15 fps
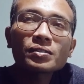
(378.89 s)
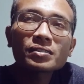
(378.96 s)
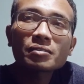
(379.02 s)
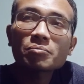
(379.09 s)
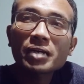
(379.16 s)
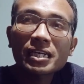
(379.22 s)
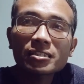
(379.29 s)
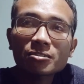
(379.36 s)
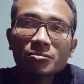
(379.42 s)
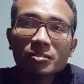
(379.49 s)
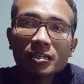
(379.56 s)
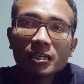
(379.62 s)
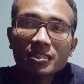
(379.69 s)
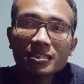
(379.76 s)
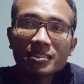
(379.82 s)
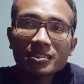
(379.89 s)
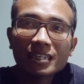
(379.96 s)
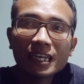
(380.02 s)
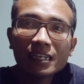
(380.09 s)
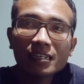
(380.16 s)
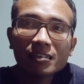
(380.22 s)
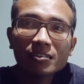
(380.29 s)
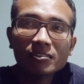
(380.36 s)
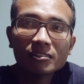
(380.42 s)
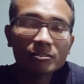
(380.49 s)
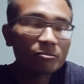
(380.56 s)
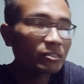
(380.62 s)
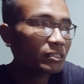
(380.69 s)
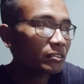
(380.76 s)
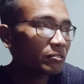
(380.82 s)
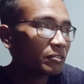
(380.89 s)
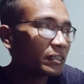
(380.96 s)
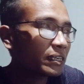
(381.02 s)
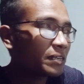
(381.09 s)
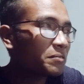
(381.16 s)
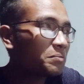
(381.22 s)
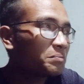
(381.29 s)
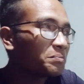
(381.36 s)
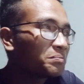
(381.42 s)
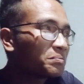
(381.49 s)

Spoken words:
the battery as a standalone unit. Okay,